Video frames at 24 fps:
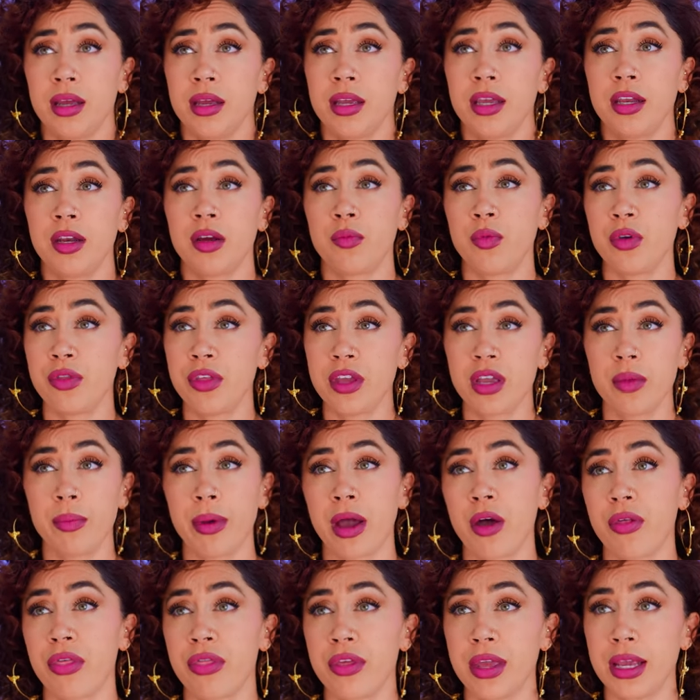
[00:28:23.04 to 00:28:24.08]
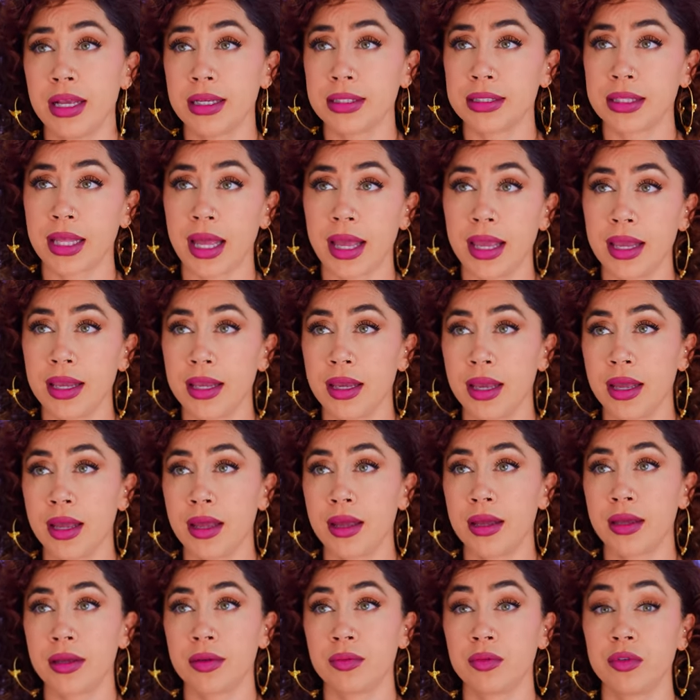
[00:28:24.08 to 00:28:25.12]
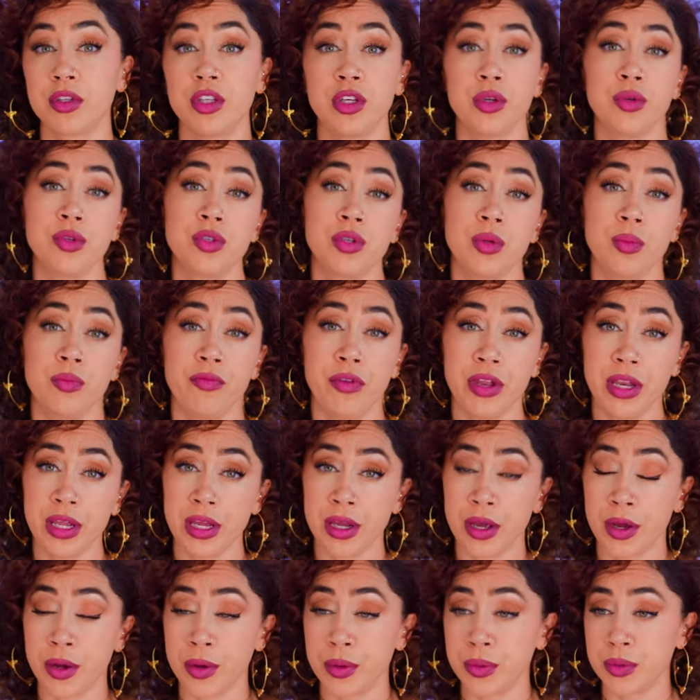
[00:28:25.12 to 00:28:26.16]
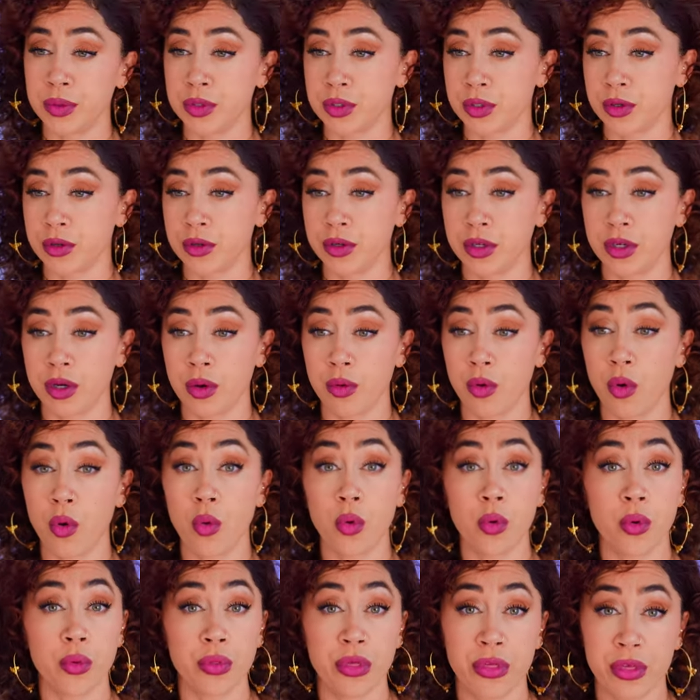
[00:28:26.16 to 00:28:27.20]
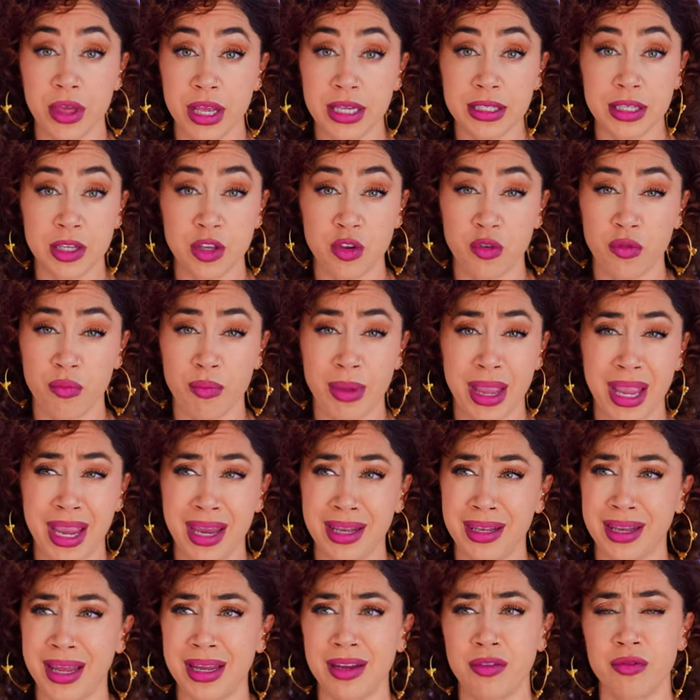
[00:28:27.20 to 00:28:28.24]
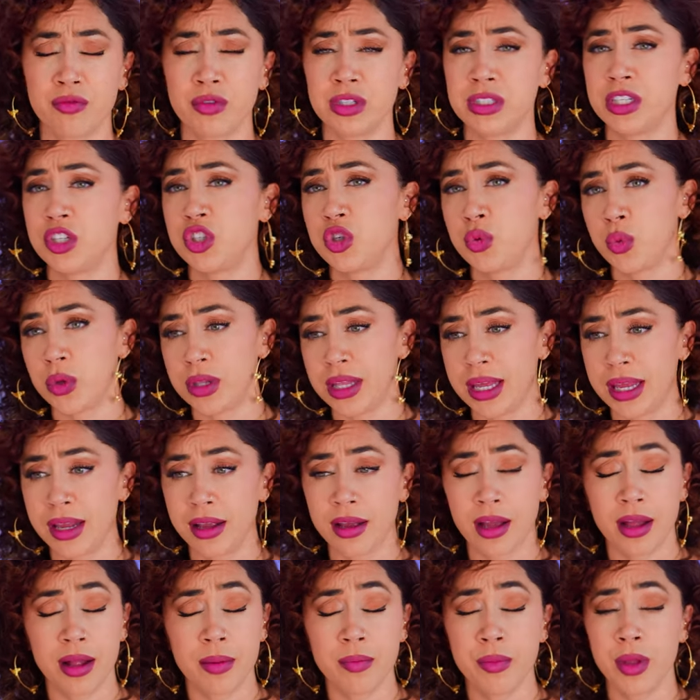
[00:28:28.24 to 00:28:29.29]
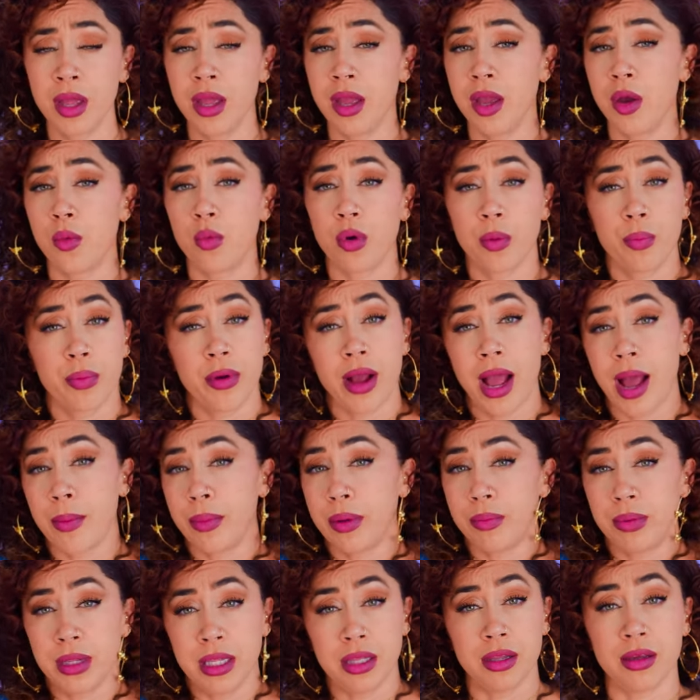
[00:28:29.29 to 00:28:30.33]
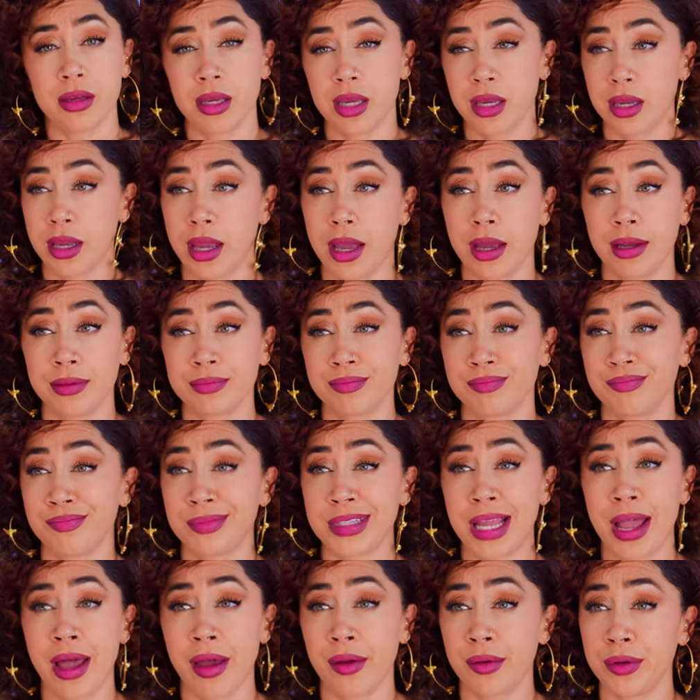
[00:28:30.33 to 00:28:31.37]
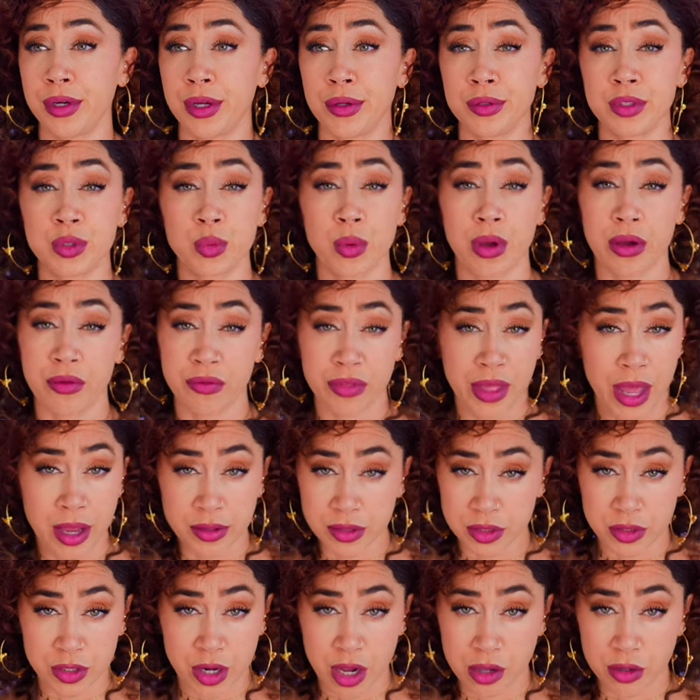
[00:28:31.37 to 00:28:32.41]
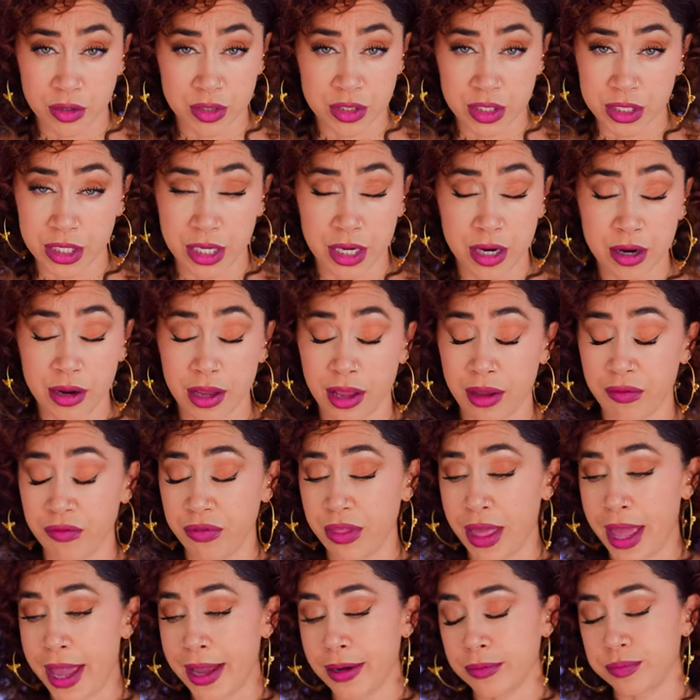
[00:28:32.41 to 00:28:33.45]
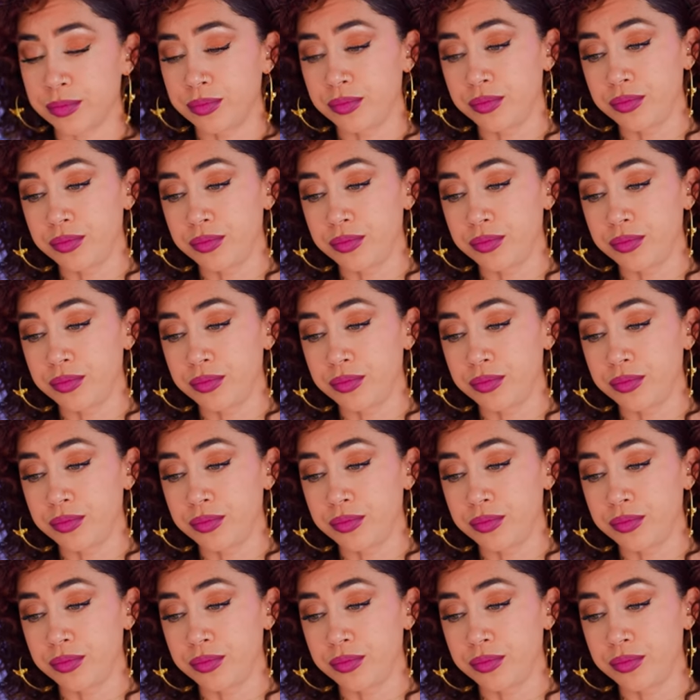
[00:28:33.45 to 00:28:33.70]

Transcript: you know, if we think about things like YouTube videos or, you know, old things that you've made, like residual income, we're probably looking at, I don't know, $12,000 a year, if that